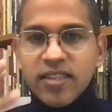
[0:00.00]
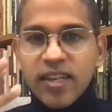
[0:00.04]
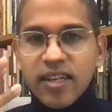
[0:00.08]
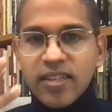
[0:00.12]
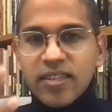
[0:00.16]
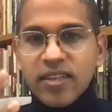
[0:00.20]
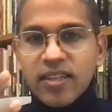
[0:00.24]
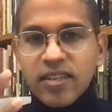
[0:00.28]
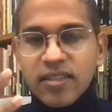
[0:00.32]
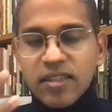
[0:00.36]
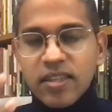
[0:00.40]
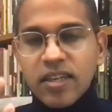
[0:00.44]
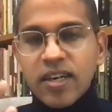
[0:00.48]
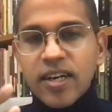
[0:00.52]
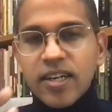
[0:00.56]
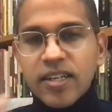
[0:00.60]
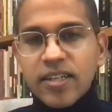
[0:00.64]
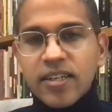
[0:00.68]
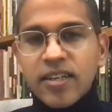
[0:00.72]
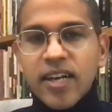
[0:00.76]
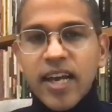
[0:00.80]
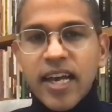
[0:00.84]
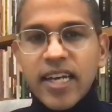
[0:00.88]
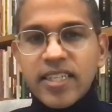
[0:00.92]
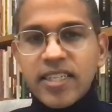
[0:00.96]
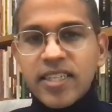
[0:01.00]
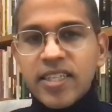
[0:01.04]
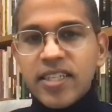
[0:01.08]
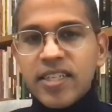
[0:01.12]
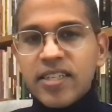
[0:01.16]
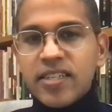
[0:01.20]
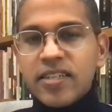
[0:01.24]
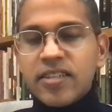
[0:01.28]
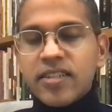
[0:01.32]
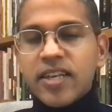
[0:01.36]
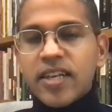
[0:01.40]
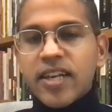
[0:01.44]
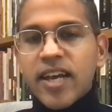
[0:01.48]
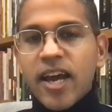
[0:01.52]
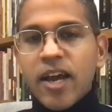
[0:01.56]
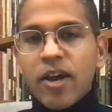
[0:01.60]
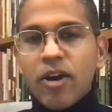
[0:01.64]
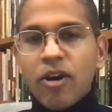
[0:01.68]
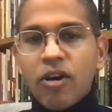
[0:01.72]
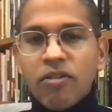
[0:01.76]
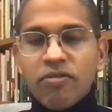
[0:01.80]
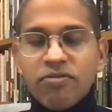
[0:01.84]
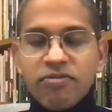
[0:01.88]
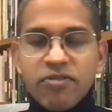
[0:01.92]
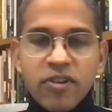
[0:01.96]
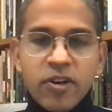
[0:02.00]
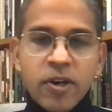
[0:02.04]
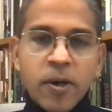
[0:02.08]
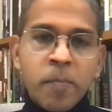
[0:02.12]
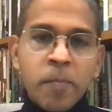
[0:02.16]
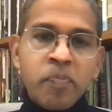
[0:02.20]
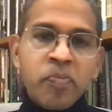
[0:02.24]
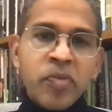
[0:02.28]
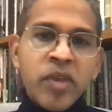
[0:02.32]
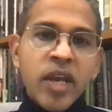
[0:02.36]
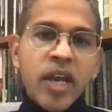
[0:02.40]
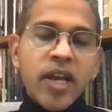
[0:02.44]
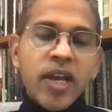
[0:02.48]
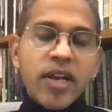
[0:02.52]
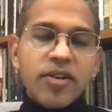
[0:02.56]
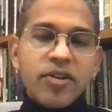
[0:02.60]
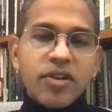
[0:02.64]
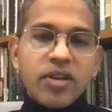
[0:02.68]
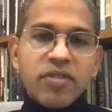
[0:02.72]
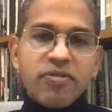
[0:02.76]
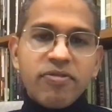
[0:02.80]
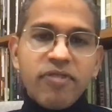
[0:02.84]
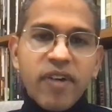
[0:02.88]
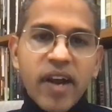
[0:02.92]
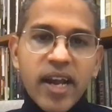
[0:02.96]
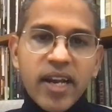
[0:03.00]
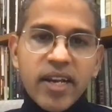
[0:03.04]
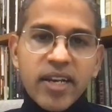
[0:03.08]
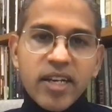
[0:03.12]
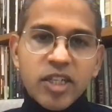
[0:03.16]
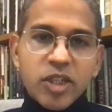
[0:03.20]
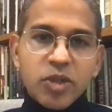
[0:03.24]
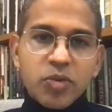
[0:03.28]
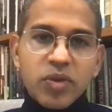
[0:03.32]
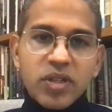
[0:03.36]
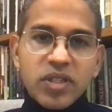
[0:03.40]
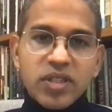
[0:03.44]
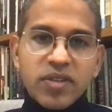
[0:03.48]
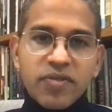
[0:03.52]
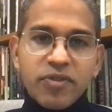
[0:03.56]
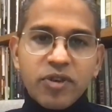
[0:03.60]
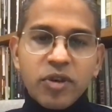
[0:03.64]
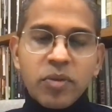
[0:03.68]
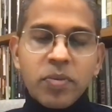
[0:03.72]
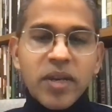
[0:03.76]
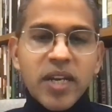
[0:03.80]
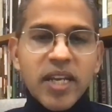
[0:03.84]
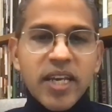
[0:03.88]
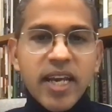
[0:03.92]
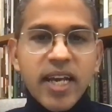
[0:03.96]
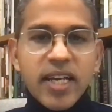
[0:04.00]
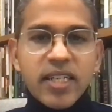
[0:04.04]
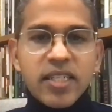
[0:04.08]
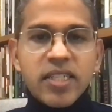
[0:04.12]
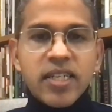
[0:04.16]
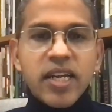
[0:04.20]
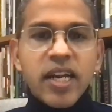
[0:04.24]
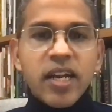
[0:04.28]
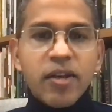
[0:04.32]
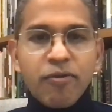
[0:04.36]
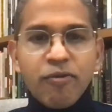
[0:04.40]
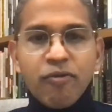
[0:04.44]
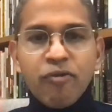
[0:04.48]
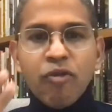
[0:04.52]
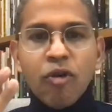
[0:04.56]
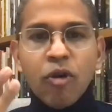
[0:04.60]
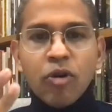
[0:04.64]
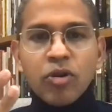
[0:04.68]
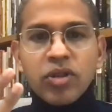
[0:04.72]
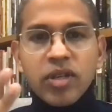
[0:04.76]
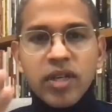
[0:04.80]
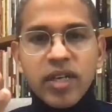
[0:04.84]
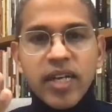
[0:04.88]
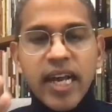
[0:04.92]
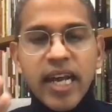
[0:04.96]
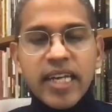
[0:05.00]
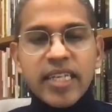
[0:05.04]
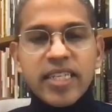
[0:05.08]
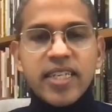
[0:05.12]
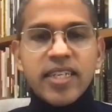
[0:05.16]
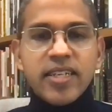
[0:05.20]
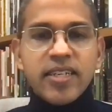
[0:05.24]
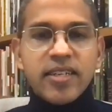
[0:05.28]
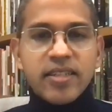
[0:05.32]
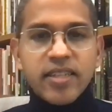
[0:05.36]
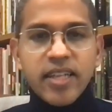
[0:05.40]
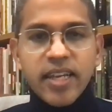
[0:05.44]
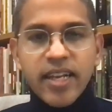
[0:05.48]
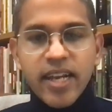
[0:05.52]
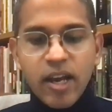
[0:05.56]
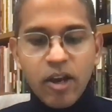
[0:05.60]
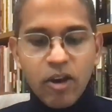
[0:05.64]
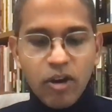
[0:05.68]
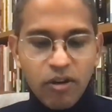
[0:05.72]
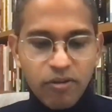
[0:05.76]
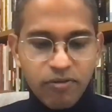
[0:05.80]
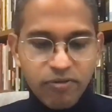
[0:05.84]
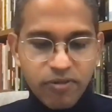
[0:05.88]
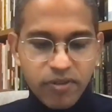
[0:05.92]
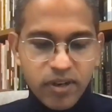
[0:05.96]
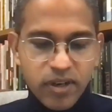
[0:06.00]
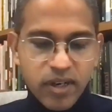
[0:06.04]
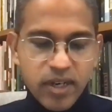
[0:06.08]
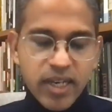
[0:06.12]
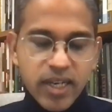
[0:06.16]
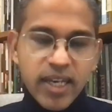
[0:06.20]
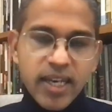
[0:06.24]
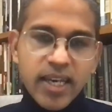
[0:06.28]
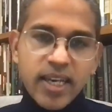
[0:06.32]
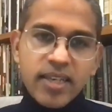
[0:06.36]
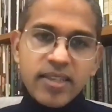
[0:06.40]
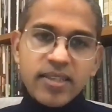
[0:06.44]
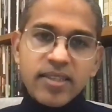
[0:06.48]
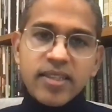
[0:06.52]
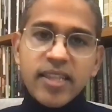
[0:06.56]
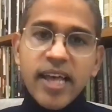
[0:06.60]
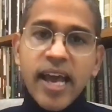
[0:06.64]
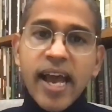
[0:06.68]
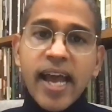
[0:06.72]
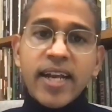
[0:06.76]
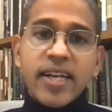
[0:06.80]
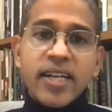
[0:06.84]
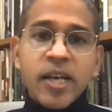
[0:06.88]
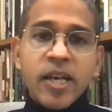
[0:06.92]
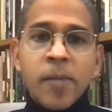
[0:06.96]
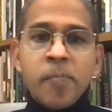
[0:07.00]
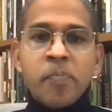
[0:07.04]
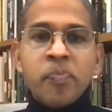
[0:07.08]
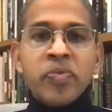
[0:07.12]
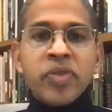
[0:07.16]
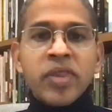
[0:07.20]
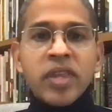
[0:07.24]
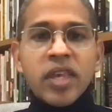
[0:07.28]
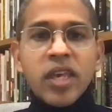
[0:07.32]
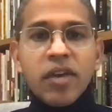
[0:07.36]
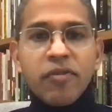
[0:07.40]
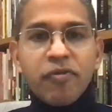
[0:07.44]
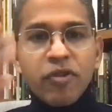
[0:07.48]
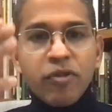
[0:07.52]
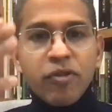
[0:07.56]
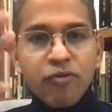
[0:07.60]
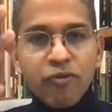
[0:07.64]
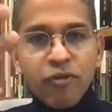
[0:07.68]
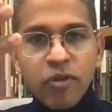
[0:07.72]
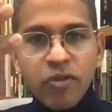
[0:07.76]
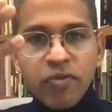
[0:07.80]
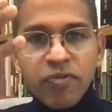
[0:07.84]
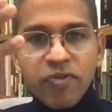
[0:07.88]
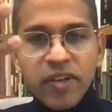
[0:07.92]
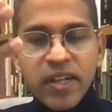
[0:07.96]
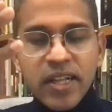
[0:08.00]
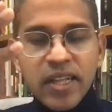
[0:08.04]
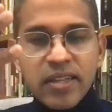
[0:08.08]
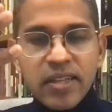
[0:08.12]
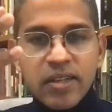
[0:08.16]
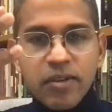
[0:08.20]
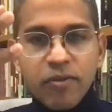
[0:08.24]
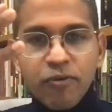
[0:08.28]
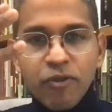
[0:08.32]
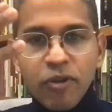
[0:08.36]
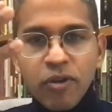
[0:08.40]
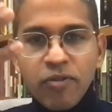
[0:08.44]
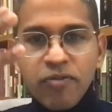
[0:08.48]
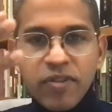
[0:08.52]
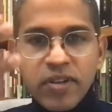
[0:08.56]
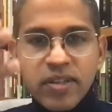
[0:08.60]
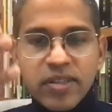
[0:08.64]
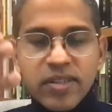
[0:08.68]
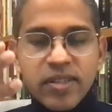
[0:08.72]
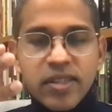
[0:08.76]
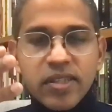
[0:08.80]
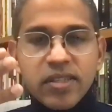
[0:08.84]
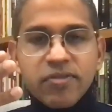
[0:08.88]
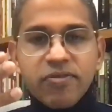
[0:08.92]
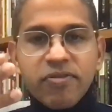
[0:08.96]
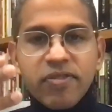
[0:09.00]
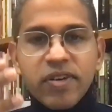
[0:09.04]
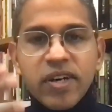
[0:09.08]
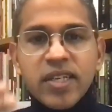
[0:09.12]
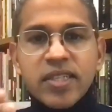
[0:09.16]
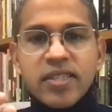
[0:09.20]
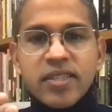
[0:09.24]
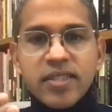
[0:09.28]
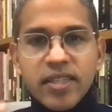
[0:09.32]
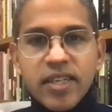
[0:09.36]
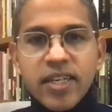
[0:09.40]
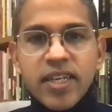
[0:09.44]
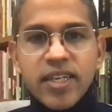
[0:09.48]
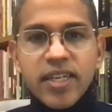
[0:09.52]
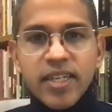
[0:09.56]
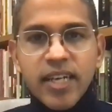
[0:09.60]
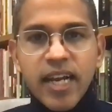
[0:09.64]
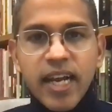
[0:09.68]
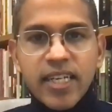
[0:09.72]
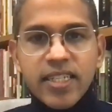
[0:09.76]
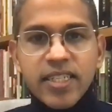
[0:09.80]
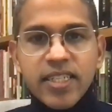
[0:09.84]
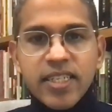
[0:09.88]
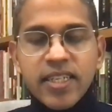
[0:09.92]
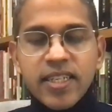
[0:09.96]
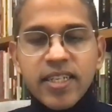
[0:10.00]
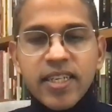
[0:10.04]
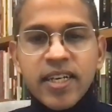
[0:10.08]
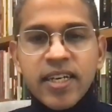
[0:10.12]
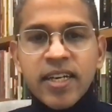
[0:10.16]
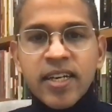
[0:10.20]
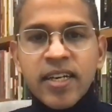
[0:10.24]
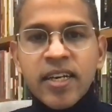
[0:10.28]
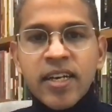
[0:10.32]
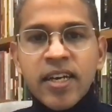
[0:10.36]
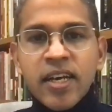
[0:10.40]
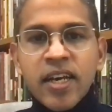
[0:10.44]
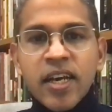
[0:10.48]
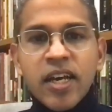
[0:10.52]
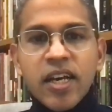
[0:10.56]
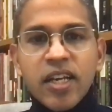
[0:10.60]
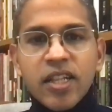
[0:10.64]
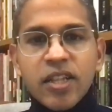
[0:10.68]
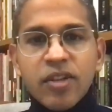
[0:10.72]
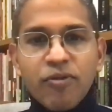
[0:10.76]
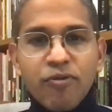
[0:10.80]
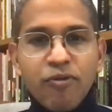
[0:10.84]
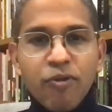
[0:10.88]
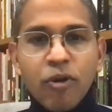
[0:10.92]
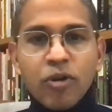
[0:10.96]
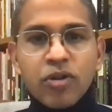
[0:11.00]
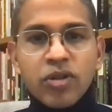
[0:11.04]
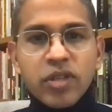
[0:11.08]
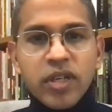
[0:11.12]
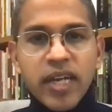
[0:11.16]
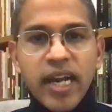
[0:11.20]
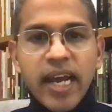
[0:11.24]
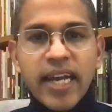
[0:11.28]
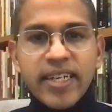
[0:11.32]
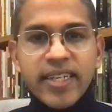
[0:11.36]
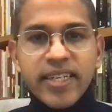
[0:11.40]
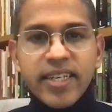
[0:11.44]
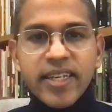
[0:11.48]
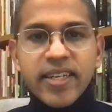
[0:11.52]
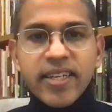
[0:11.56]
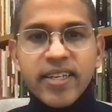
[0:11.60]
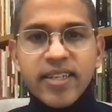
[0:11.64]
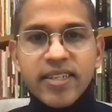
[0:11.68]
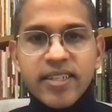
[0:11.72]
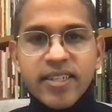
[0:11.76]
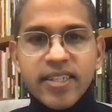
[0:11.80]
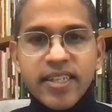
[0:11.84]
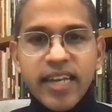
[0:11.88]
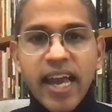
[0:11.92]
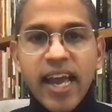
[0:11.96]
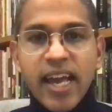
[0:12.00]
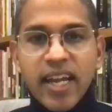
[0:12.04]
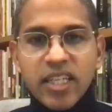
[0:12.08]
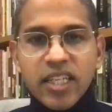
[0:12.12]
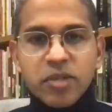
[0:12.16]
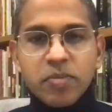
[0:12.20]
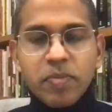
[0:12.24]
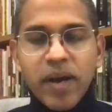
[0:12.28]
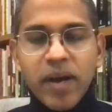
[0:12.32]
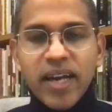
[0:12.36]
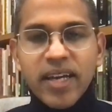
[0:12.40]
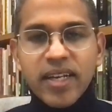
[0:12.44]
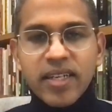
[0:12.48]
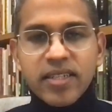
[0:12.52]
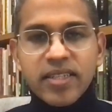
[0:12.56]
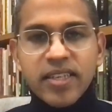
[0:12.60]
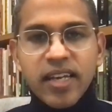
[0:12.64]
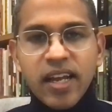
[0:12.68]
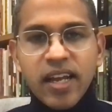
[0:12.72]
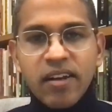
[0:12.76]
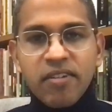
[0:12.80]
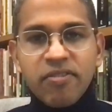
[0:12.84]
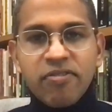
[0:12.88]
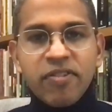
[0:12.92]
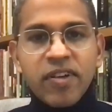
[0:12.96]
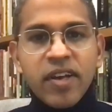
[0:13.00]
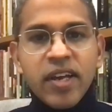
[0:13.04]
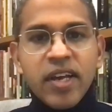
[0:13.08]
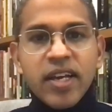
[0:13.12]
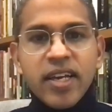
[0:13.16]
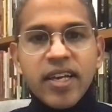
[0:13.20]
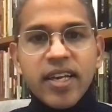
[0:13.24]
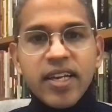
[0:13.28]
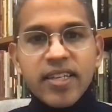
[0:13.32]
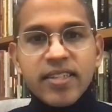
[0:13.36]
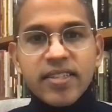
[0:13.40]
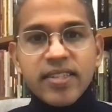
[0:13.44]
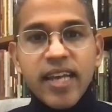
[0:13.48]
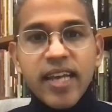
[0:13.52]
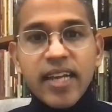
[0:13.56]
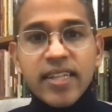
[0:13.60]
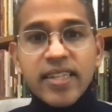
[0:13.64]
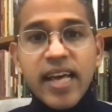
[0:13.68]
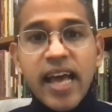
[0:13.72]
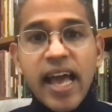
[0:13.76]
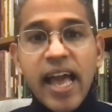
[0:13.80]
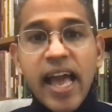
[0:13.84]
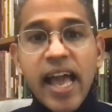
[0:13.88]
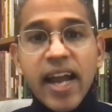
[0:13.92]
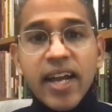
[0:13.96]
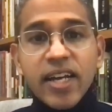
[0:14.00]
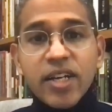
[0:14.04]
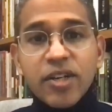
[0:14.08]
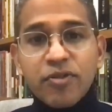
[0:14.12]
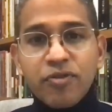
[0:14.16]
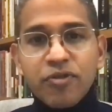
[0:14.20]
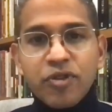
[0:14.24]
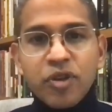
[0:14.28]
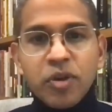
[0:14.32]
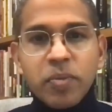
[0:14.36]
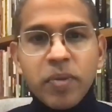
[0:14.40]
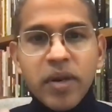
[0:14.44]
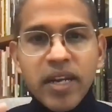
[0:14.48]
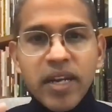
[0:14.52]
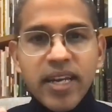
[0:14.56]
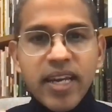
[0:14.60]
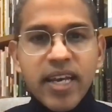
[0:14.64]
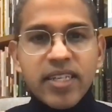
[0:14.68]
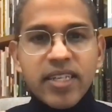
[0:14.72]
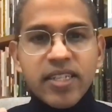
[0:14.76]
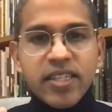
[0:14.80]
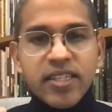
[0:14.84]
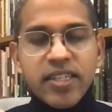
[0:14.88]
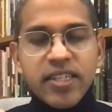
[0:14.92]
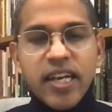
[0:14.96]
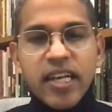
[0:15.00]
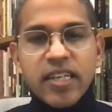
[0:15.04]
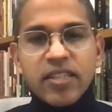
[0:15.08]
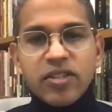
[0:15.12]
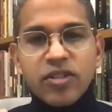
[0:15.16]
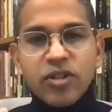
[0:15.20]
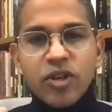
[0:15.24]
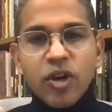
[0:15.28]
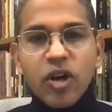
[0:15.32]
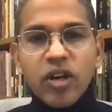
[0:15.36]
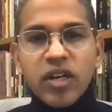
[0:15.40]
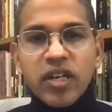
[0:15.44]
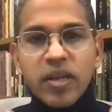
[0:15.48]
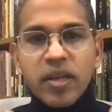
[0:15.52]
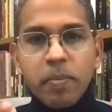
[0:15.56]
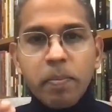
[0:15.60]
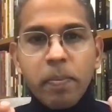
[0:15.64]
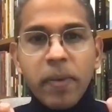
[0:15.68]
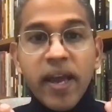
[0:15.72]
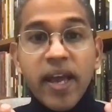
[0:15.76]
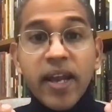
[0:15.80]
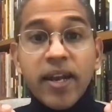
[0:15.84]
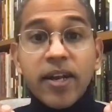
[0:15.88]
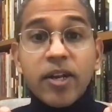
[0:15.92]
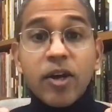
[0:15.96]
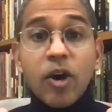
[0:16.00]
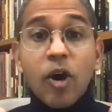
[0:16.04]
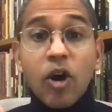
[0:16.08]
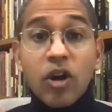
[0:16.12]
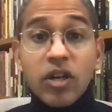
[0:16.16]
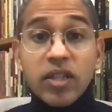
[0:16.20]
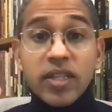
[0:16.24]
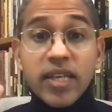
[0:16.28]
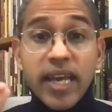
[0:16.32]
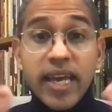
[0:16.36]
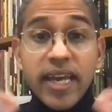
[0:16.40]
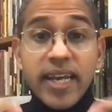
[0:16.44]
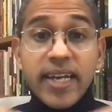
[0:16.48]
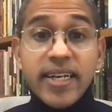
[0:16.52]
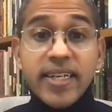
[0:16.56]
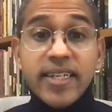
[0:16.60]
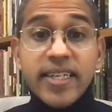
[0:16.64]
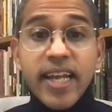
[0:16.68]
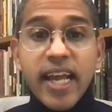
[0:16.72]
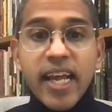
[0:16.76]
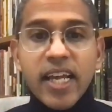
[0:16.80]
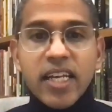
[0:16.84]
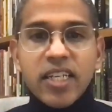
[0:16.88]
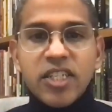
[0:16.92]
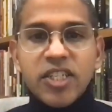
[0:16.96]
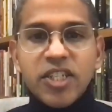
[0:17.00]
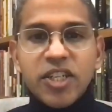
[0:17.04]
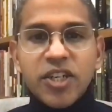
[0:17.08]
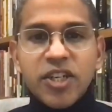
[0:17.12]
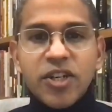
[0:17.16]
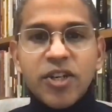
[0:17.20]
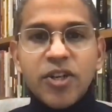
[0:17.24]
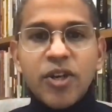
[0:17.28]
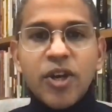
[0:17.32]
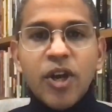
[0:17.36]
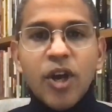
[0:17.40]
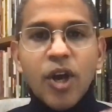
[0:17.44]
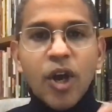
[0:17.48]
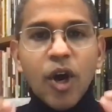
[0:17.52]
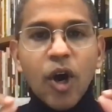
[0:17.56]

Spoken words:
That's a third criterion that I offer to define rituals of humiliation. And a fourth criterion that I offer is that if it fulfills this first three criteria, the fourth criterion stands by itself, is that the act of humiliation does not depend on the intention